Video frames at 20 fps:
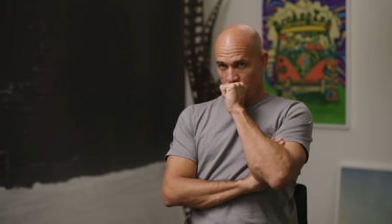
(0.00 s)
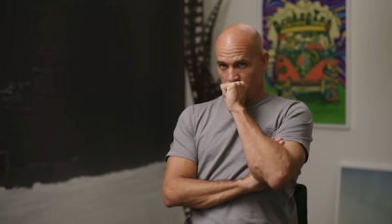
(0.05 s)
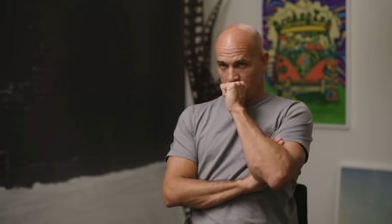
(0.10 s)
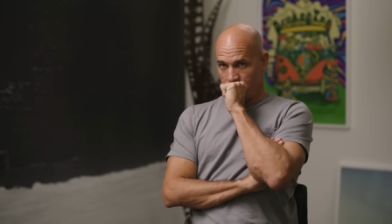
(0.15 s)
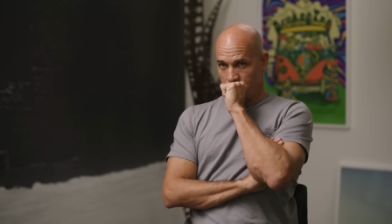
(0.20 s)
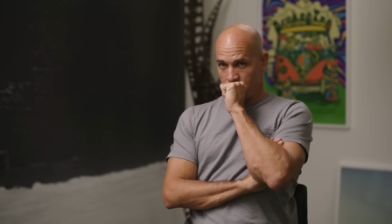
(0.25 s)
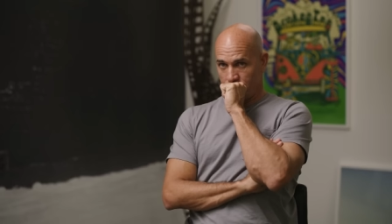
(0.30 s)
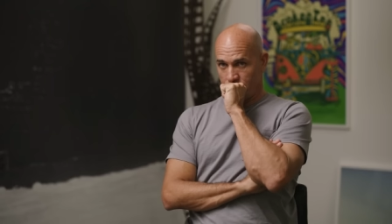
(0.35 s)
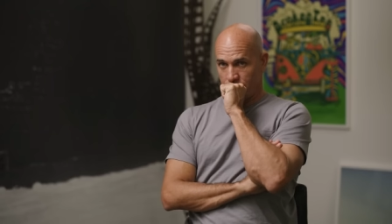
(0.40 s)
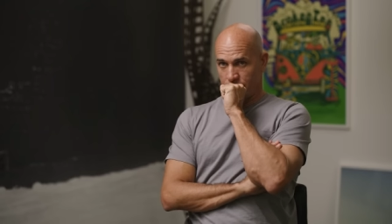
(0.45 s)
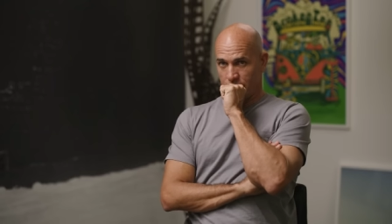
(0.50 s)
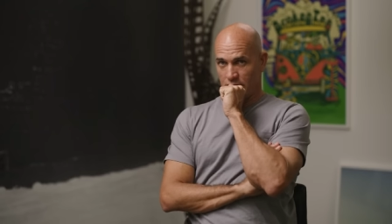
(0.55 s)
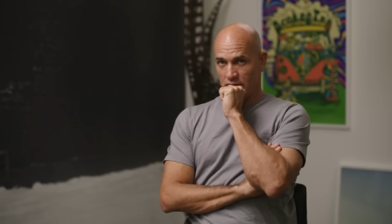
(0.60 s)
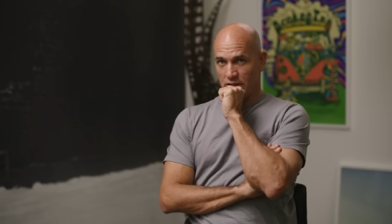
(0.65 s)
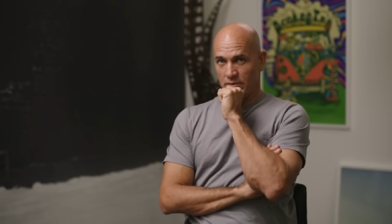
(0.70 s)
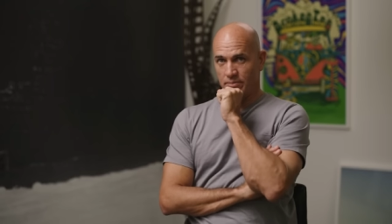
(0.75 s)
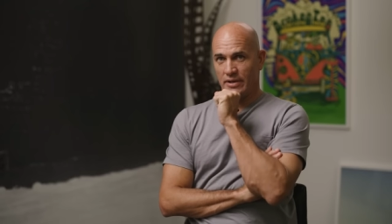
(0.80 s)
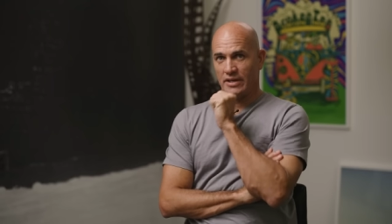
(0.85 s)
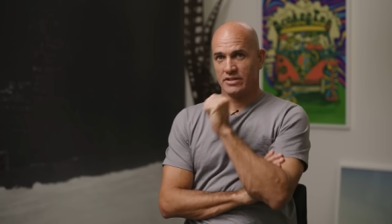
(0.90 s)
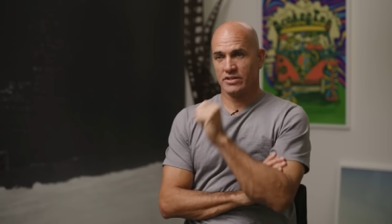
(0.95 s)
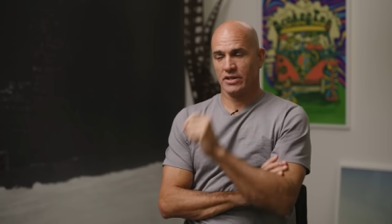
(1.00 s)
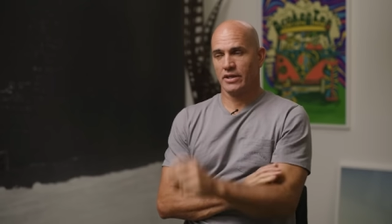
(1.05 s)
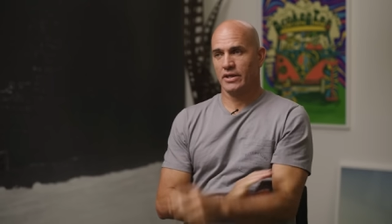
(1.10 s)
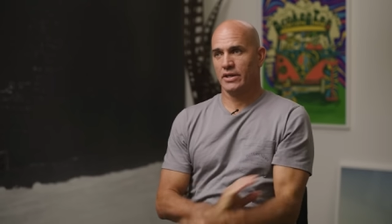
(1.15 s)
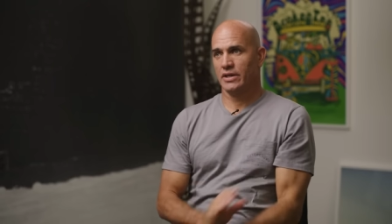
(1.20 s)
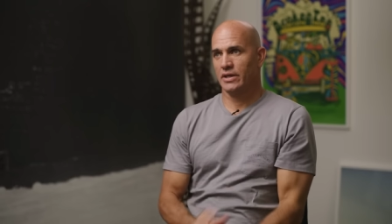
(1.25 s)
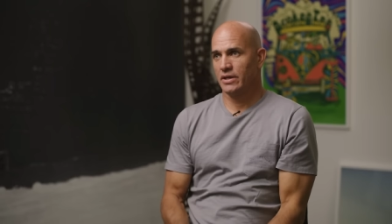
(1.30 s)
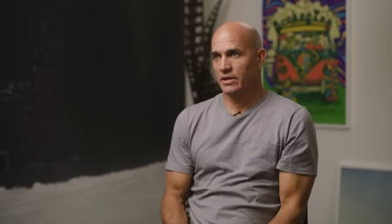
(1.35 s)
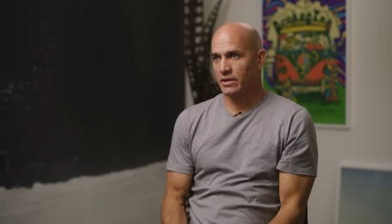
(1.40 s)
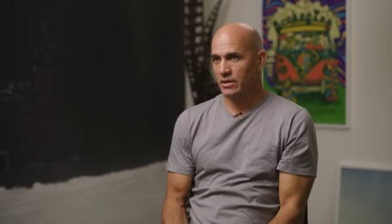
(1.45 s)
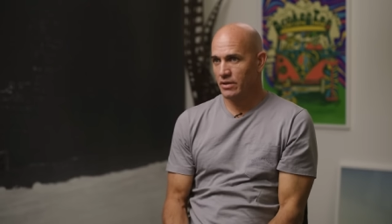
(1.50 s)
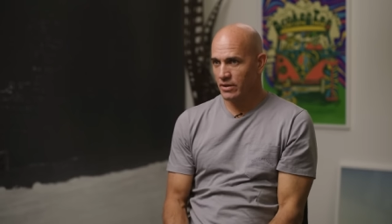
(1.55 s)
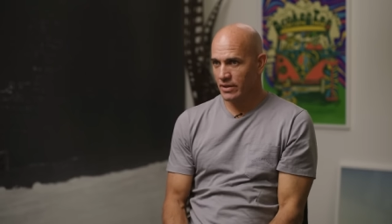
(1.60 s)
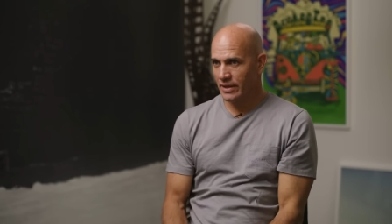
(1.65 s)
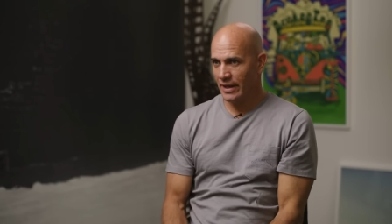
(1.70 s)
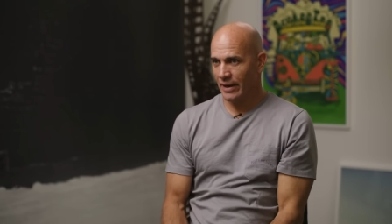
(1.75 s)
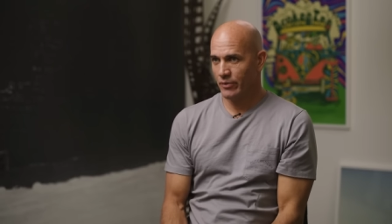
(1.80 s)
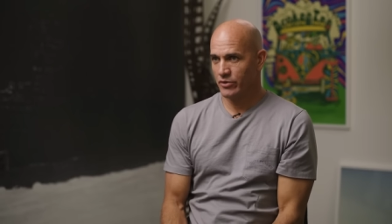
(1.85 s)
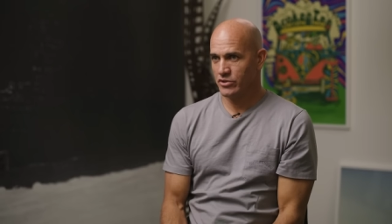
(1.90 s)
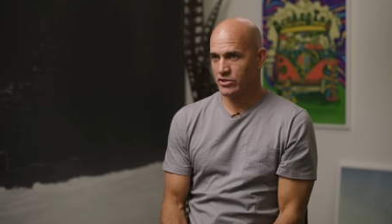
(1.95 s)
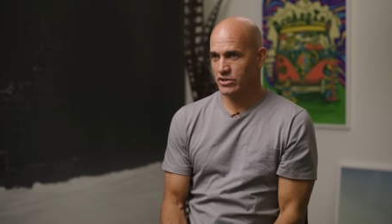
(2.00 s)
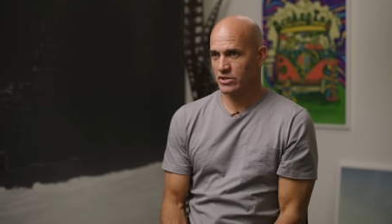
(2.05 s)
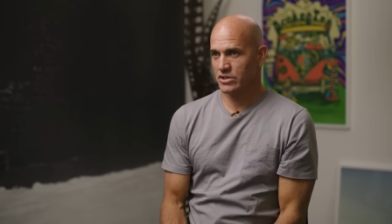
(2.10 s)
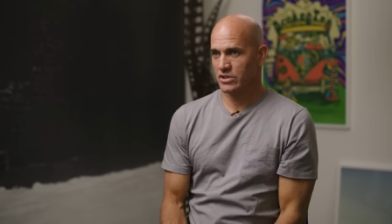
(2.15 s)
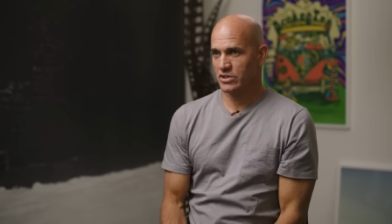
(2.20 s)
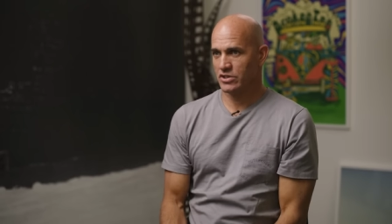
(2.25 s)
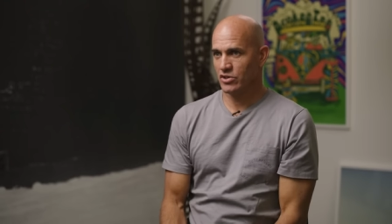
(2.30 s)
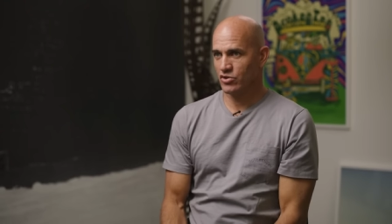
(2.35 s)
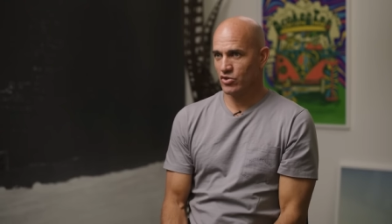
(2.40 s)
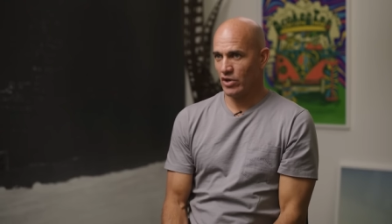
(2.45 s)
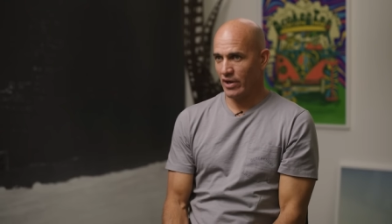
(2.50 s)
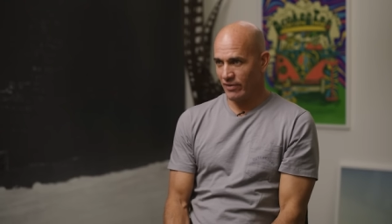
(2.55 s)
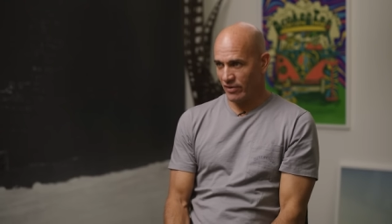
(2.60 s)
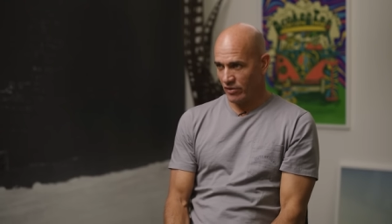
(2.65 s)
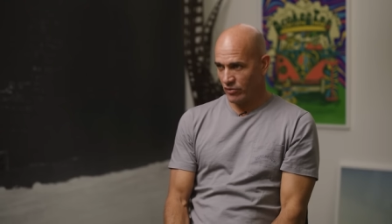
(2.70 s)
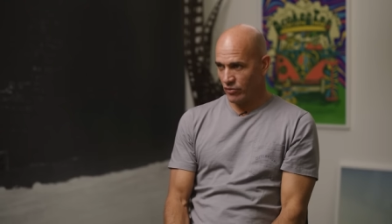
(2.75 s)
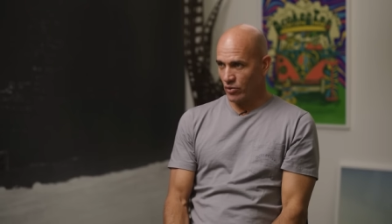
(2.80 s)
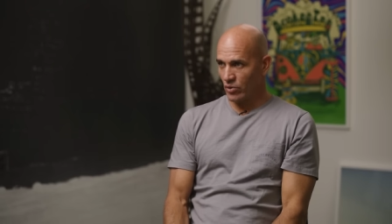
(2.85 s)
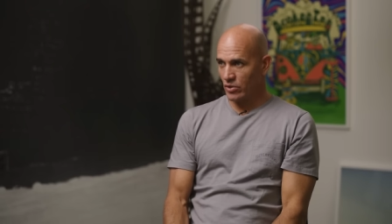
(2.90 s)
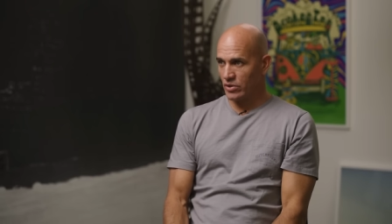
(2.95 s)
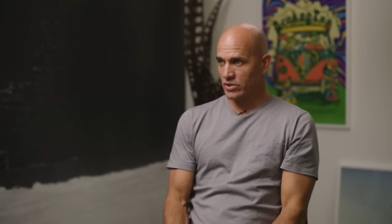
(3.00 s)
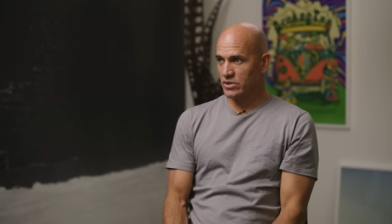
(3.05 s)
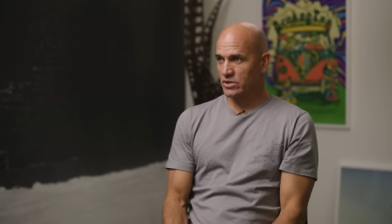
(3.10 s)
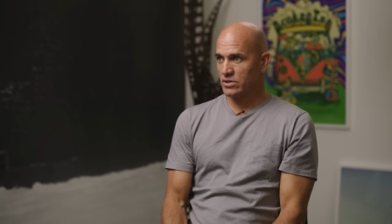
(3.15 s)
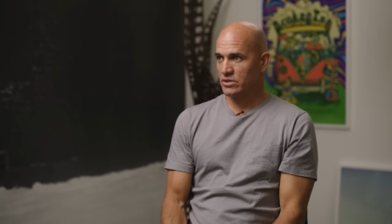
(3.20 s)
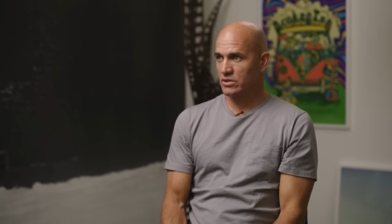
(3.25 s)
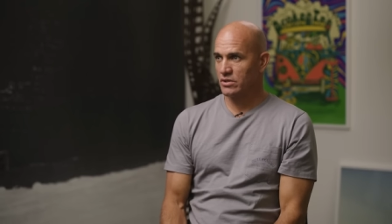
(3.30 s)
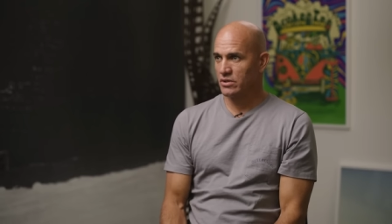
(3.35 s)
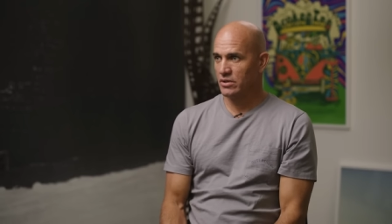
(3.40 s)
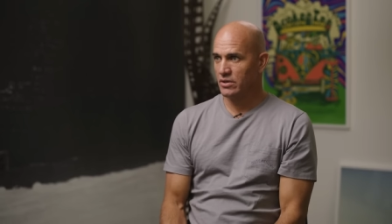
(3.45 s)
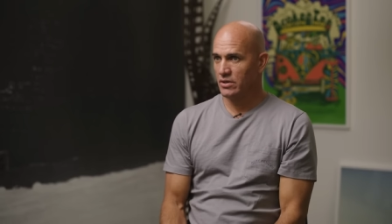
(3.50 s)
um, as a kid, that was just the driving force.